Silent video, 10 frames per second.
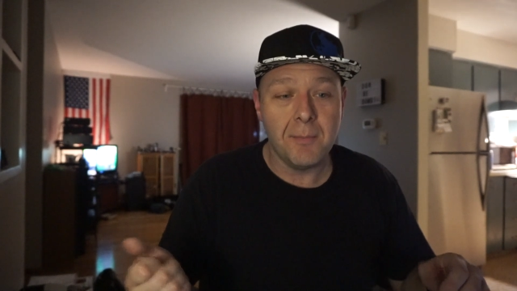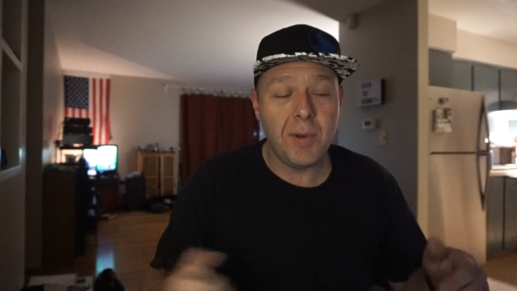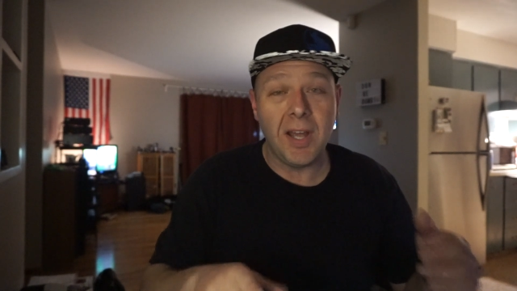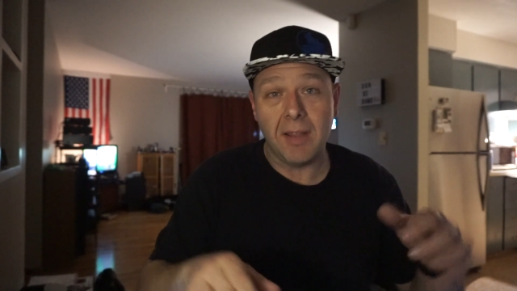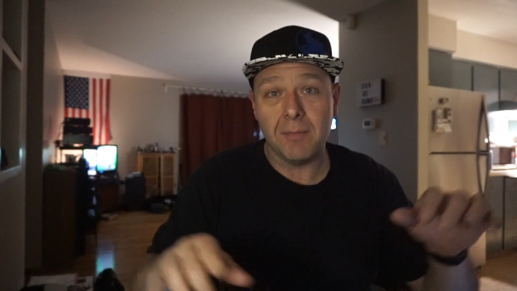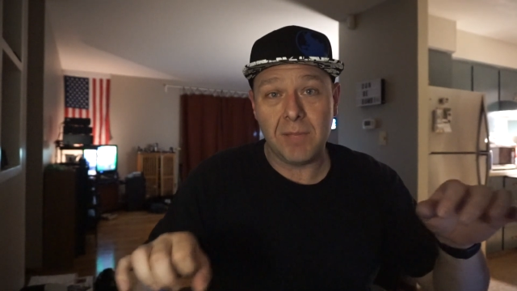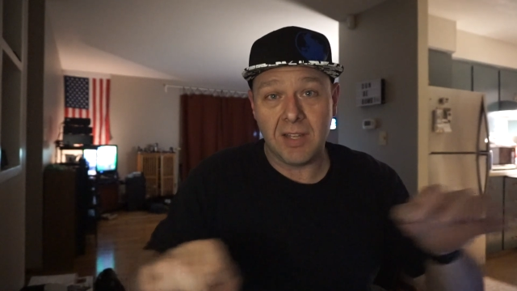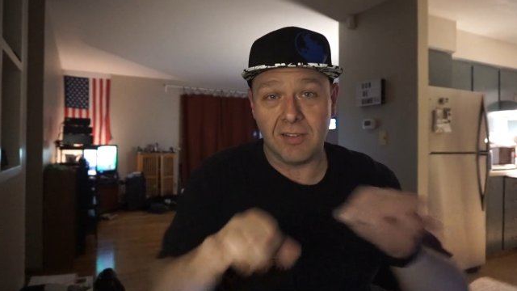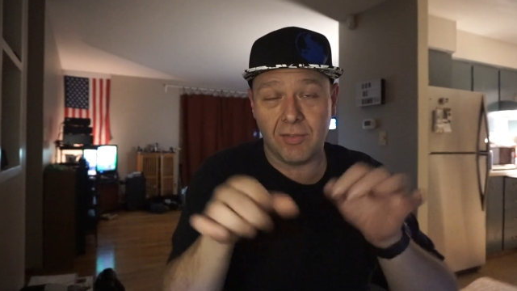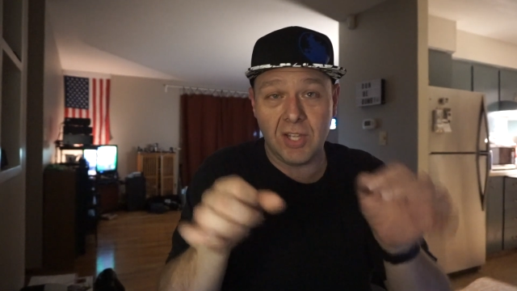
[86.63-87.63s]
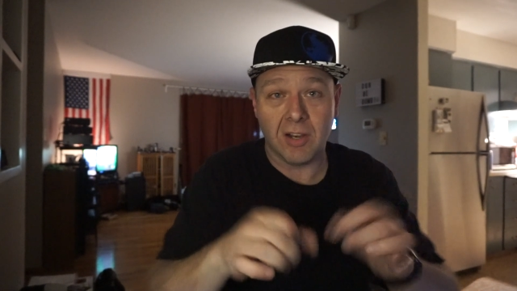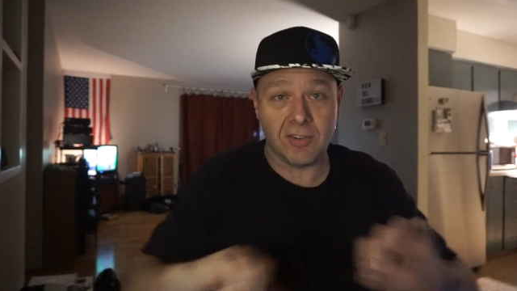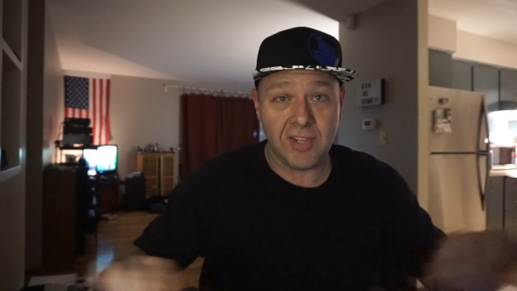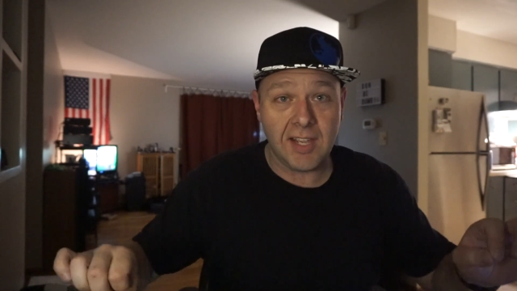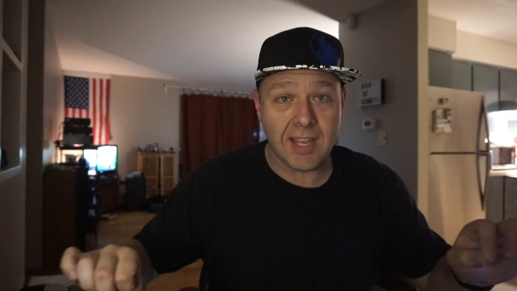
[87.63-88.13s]
but because of the
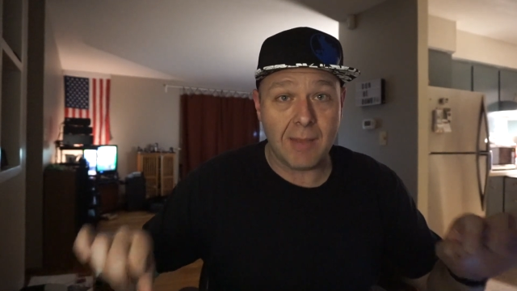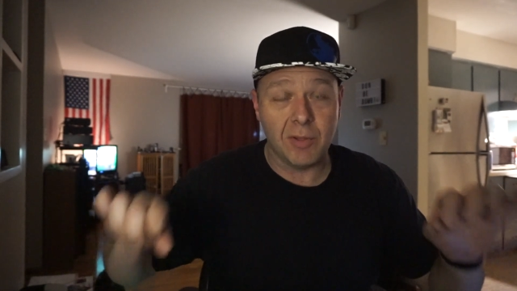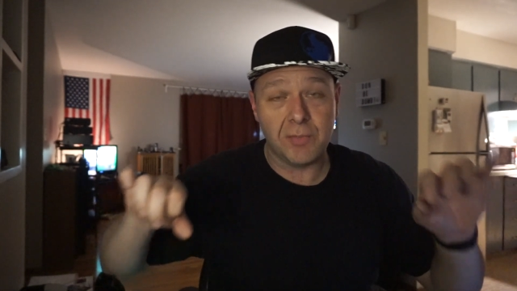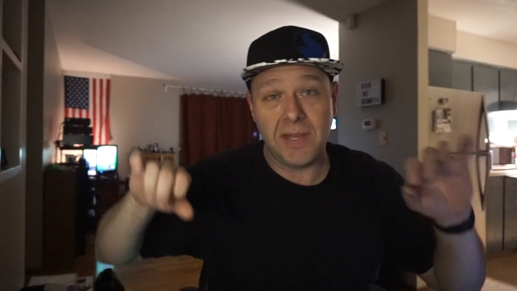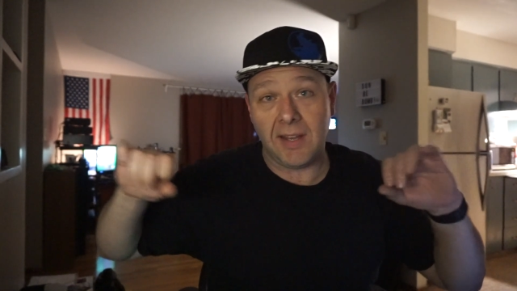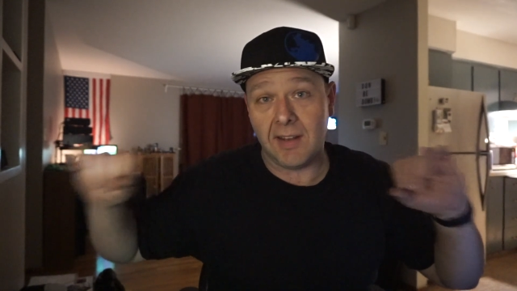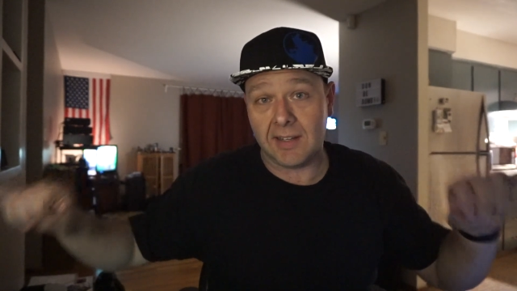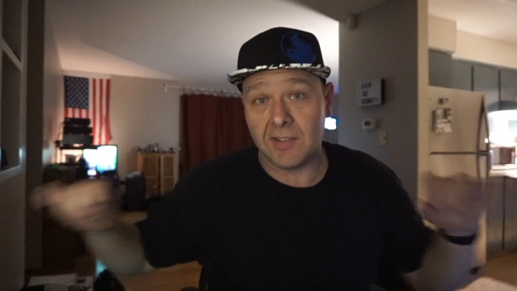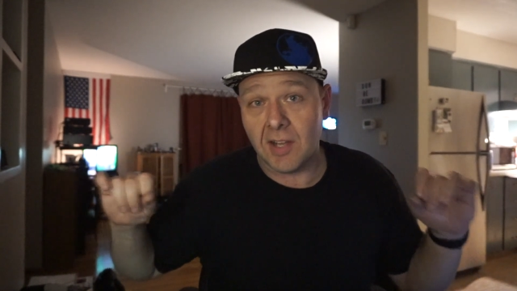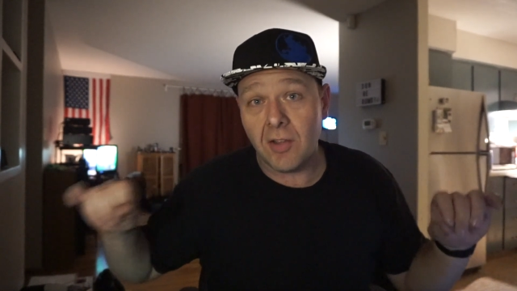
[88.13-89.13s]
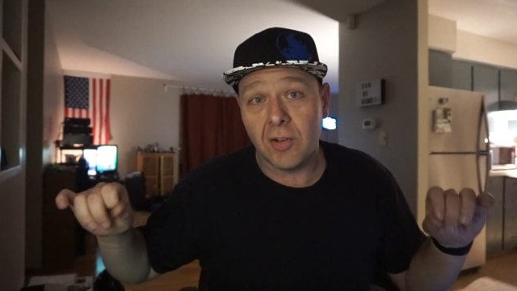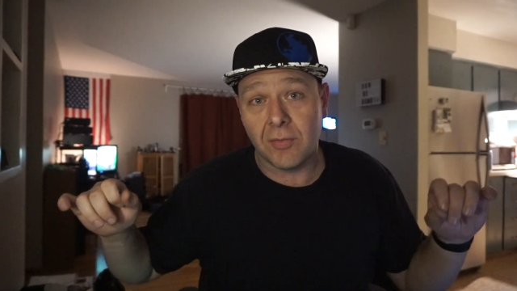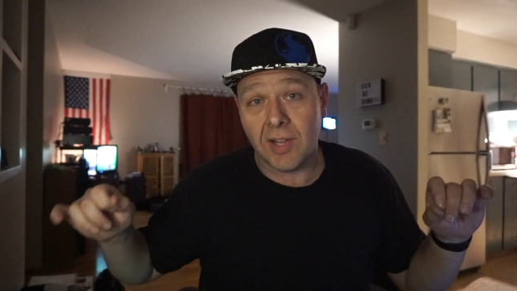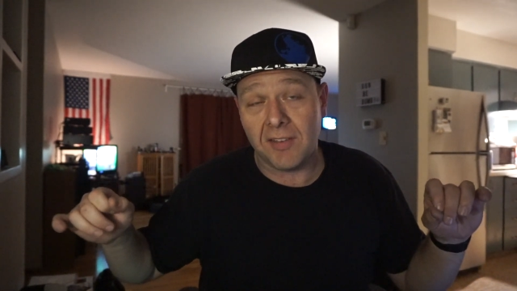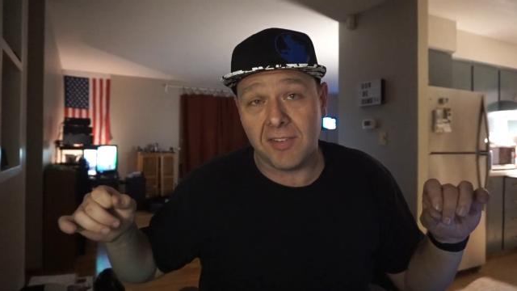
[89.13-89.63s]
RCA cables being connected to other
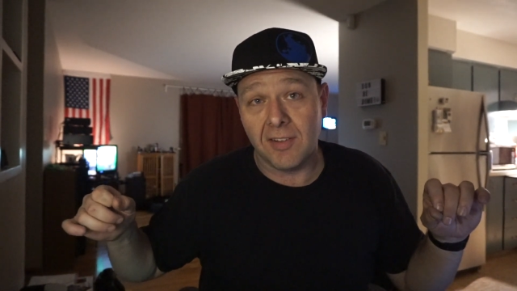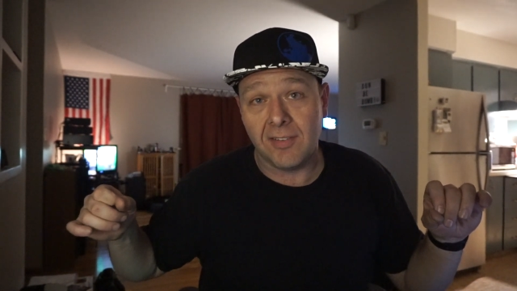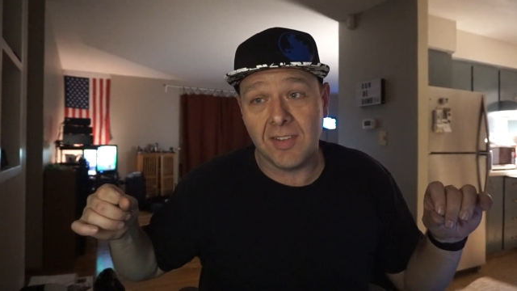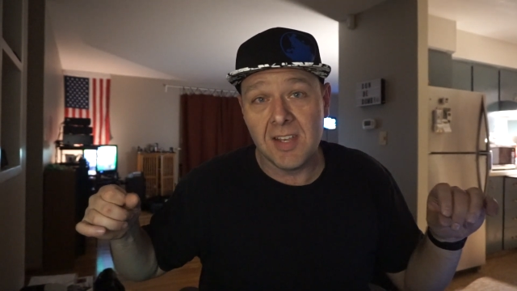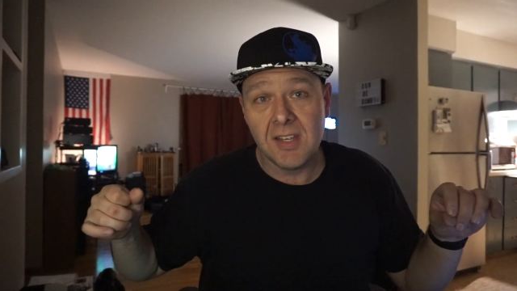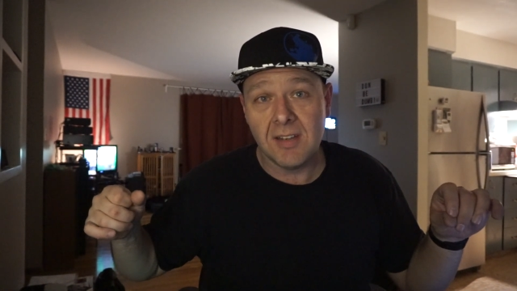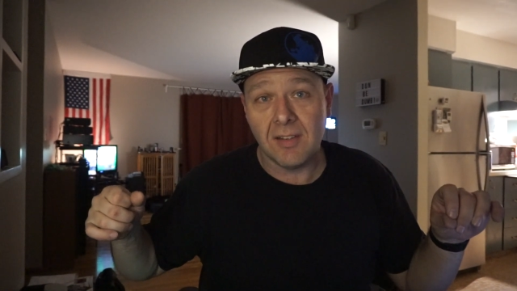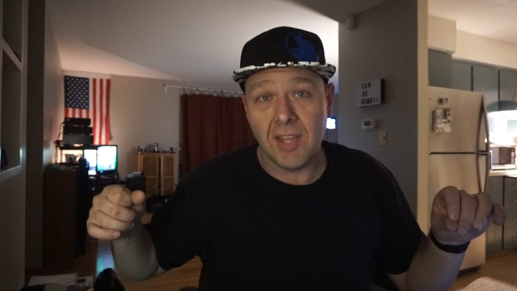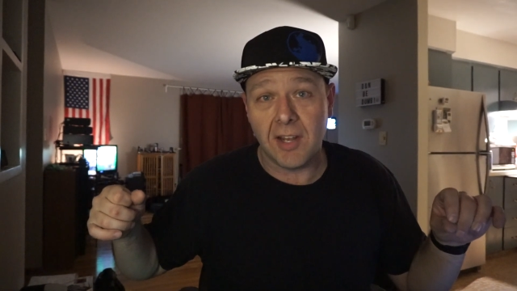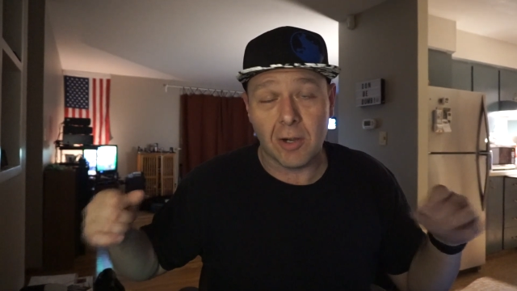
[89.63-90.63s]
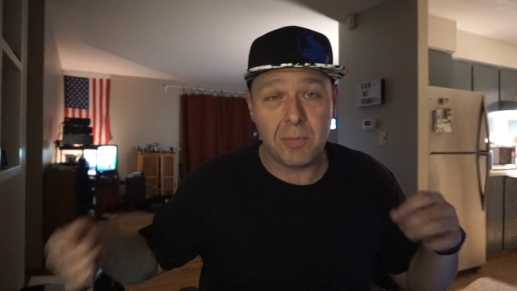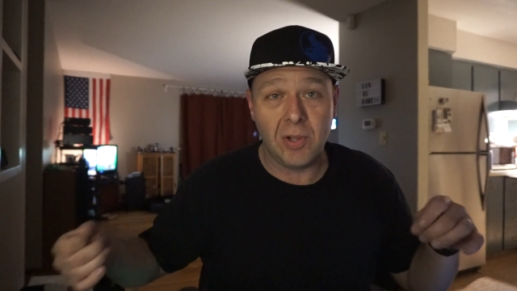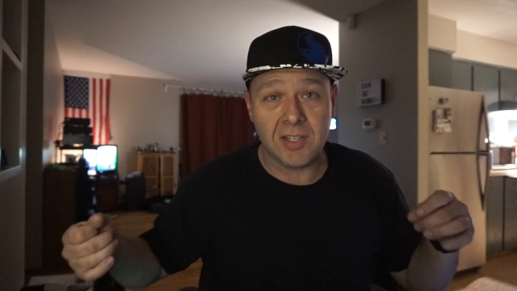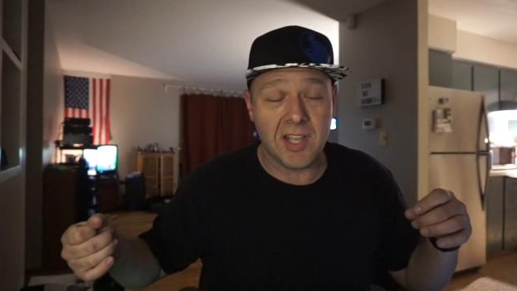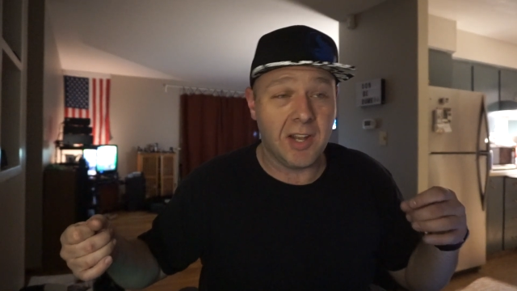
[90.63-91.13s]
devices that are
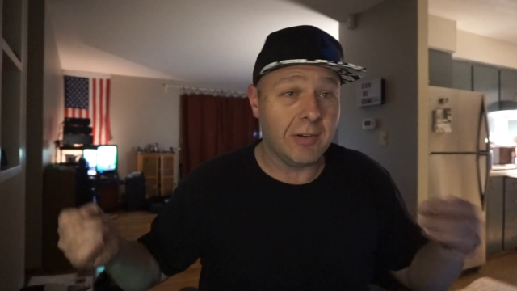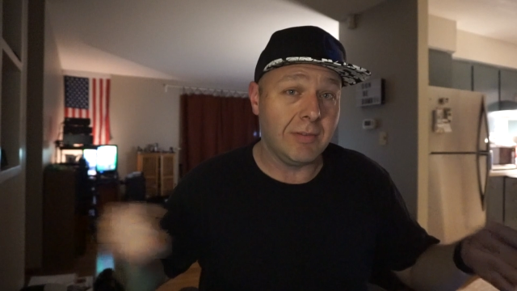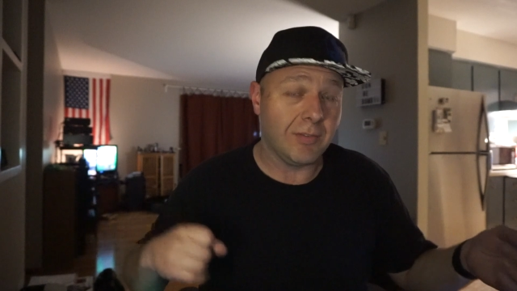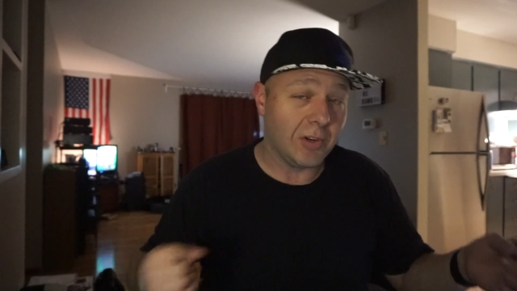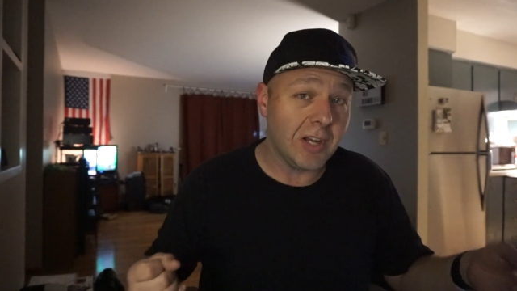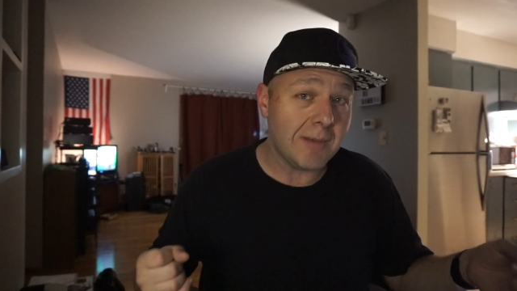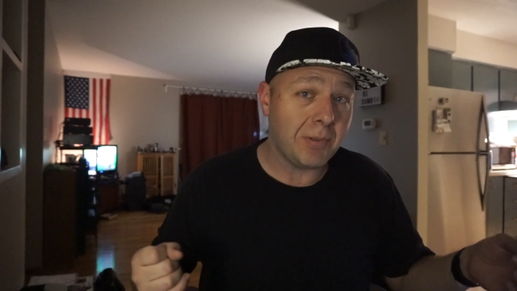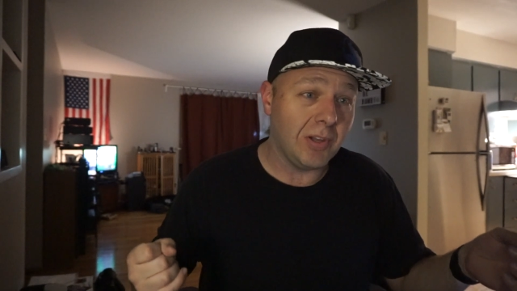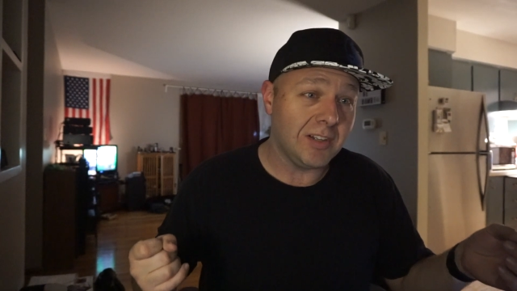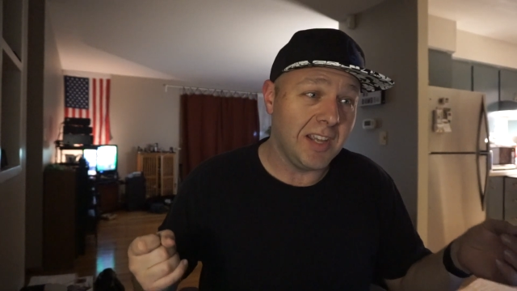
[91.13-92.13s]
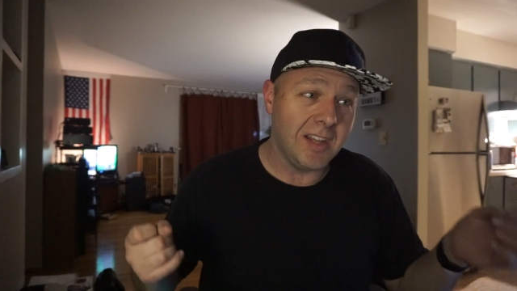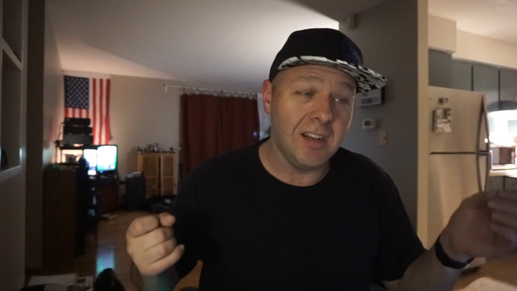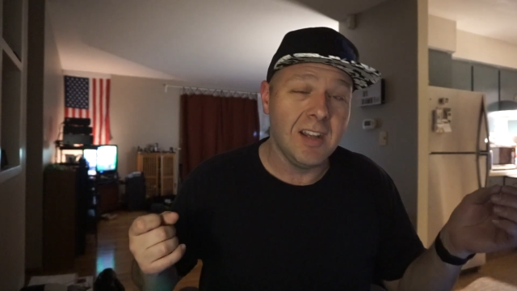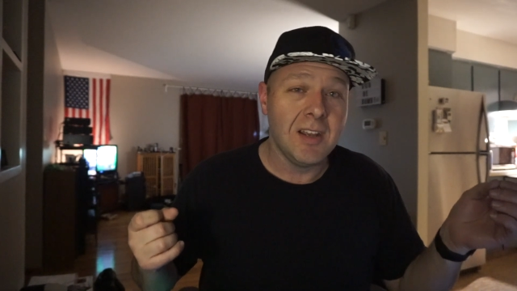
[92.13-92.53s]
plugged in, or even if they're not plugged in,